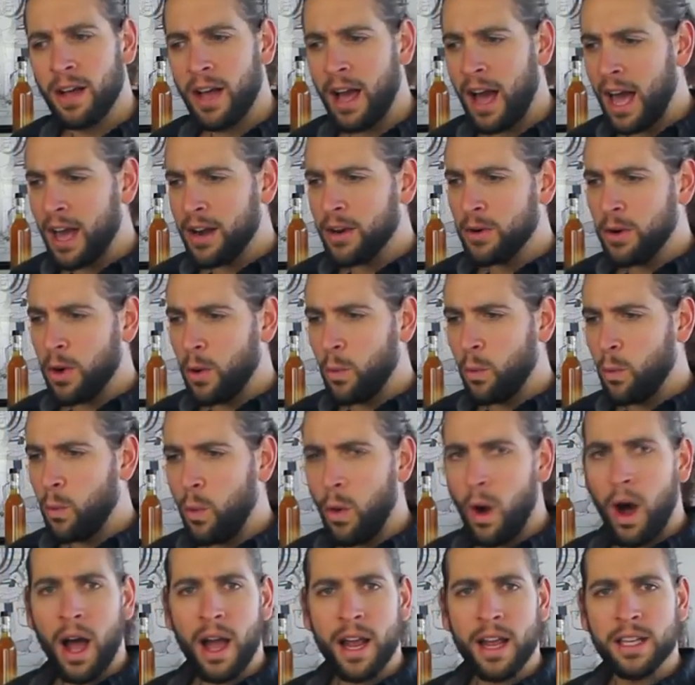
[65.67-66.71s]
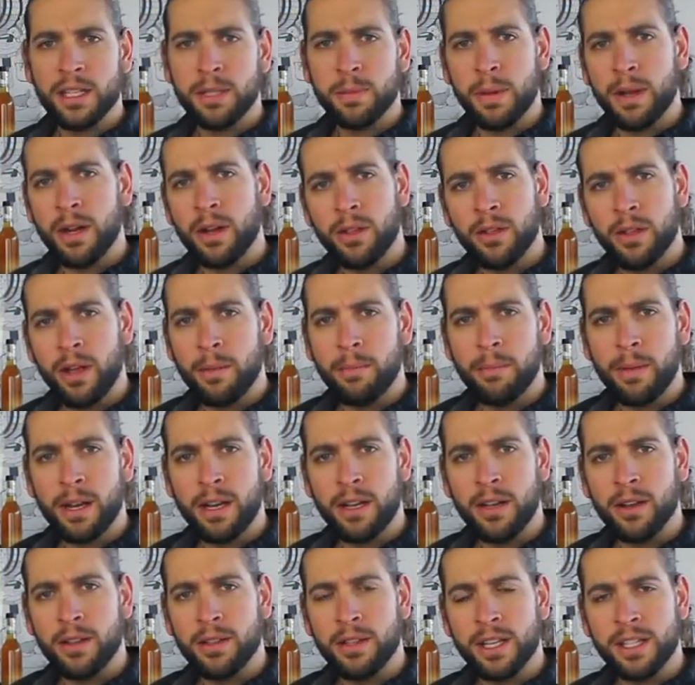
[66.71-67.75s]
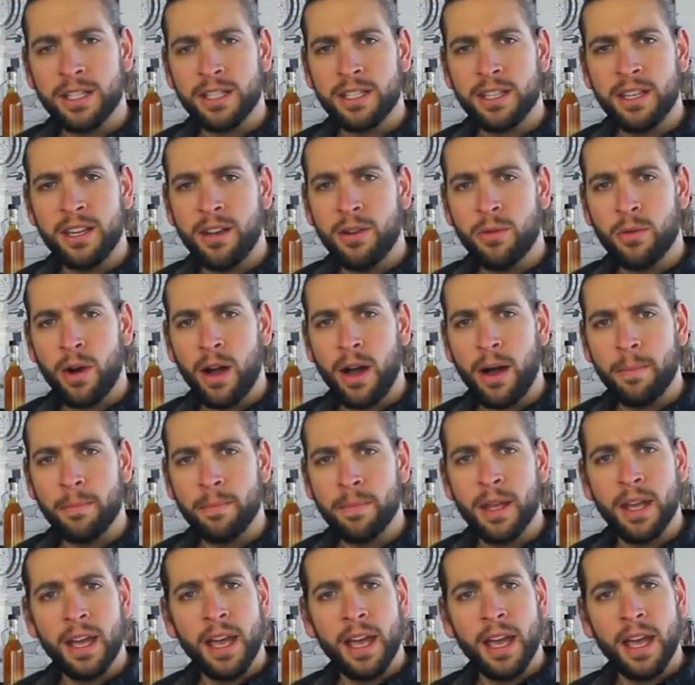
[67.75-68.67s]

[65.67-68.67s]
I don't know why I spent all that money on that CD ROM.